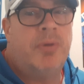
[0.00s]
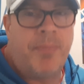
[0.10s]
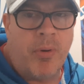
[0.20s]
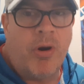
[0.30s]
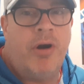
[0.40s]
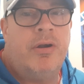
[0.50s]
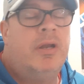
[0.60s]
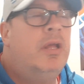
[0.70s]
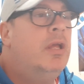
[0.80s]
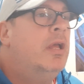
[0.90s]

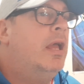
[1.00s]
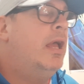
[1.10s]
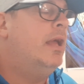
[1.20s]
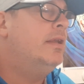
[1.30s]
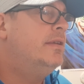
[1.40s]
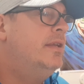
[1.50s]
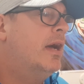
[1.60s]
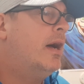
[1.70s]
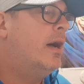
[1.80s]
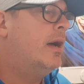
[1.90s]
report, and
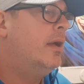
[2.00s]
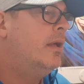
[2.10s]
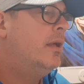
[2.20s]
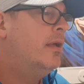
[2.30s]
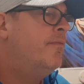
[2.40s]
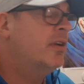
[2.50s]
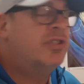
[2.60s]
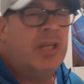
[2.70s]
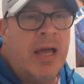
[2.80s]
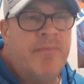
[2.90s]

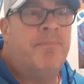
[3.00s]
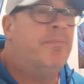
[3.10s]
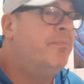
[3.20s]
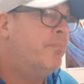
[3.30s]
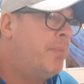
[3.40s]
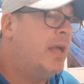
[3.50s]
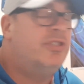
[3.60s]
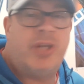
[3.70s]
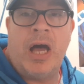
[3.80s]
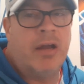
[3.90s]
eventually got
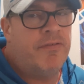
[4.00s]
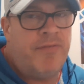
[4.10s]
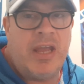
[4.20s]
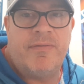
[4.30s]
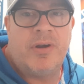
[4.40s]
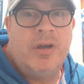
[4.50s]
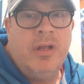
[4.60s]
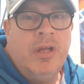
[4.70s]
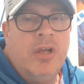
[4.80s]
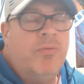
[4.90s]
benched out of favor
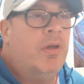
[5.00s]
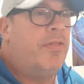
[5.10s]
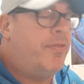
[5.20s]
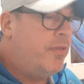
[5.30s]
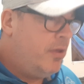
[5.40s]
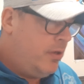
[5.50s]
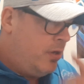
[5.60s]
with